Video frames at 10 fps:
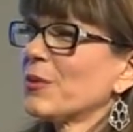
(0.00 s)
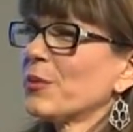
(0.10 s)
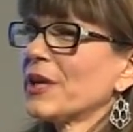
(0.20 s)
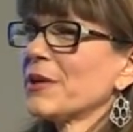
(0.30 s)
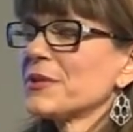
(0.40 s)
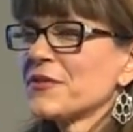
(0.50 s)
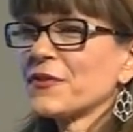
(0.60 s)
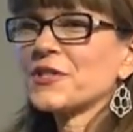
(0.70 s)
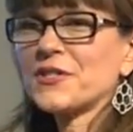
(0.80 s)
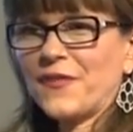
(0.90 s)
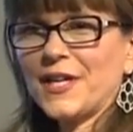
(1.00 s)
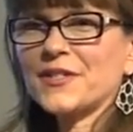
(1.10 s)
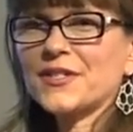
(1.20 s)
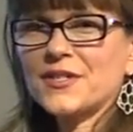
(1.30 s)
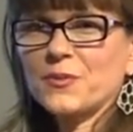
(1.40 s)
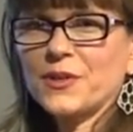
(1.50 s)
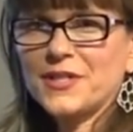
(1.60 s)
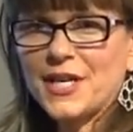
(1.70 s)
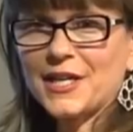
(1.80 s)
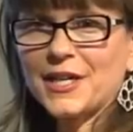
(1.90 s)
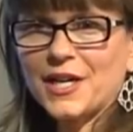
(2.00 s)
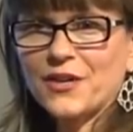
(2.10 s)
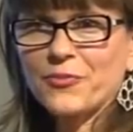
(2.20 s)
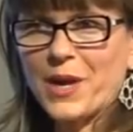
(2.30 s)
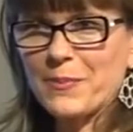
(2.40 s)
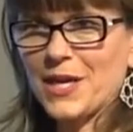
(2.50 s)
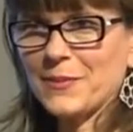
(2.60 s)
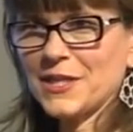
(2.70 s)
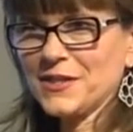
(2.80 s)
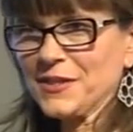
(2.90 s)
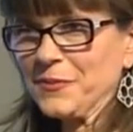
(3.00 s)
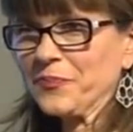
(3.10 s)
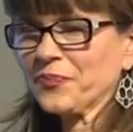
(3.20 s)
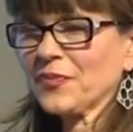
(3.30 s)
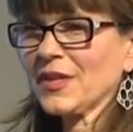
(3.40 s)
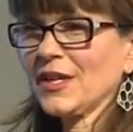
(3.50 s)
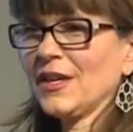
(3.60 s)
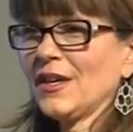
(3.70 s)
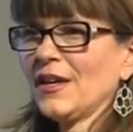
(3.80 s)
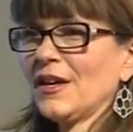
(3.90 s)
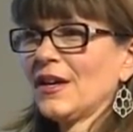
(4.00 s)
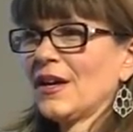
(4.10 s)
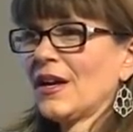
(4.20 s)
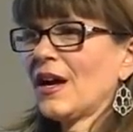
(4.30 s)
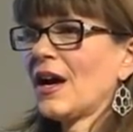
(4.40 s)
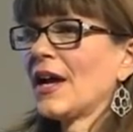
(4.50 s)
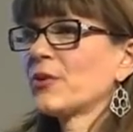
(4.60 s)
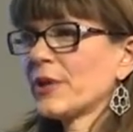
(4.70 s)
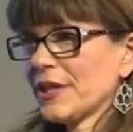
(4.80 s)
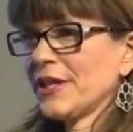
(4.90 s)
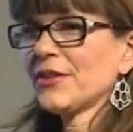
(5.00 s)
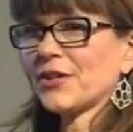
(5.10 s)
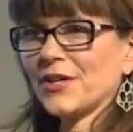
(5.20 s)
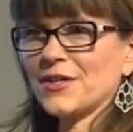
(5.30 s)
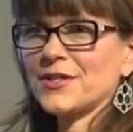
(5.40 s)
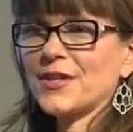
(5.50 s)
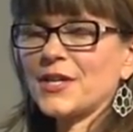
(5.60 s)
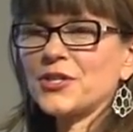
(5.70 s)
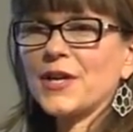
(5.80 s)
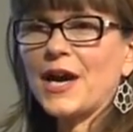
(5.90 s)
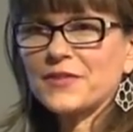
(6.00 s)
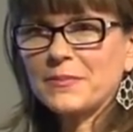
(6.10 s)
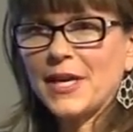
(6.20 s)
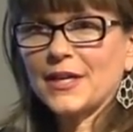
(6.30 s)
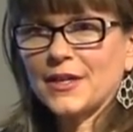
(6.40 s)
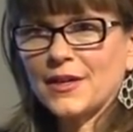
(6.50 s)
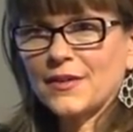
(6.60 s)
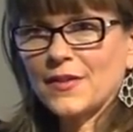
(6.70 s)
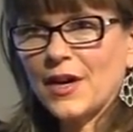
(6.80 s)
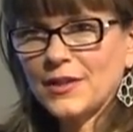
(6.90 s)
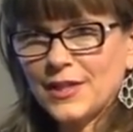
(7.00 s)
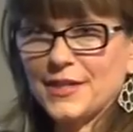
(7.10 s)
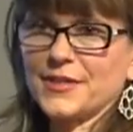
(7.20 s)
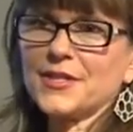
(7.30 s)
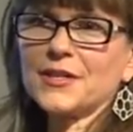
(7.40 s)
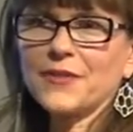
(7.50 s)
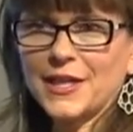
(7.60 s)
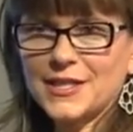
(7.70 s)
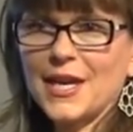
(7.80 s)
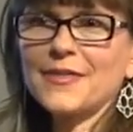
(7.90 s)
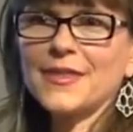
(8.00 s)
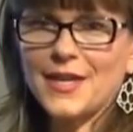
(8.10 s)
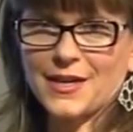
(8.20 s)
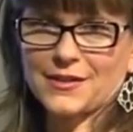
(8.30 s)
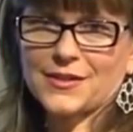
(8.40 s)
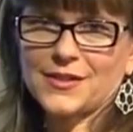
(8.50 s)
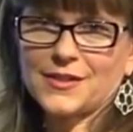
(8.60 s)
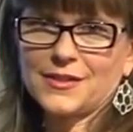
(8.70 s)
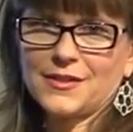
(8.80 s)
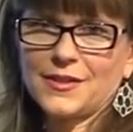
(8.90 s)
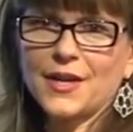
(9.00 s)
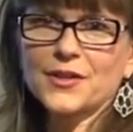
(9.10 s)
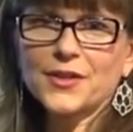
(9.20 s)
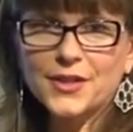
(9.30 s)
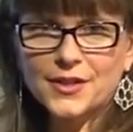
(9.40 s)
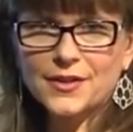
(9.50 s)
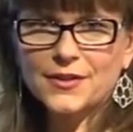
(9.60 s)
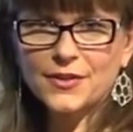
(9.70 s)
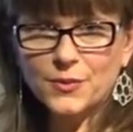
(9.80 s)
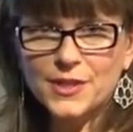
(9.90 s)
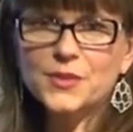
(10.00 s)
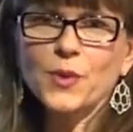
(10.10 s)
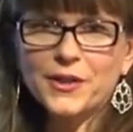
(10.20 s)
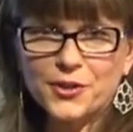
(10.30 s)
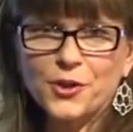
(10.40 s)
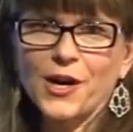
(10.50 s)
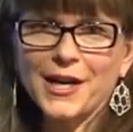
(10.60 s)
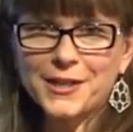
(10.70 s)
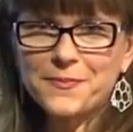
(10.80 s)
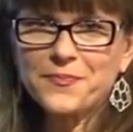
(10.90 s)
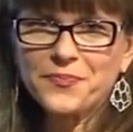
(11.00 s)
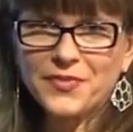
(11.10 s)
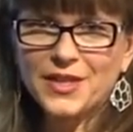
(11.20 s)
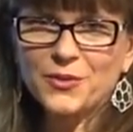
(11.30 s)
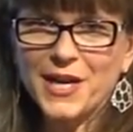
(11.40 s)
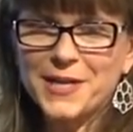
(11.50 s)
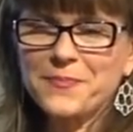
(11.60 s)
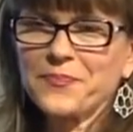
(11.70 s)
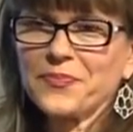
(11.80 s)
when I was first faced with taking care of my babies, I quickly learned that you have to make a list of like 10 things that are the reason why they're crying, right?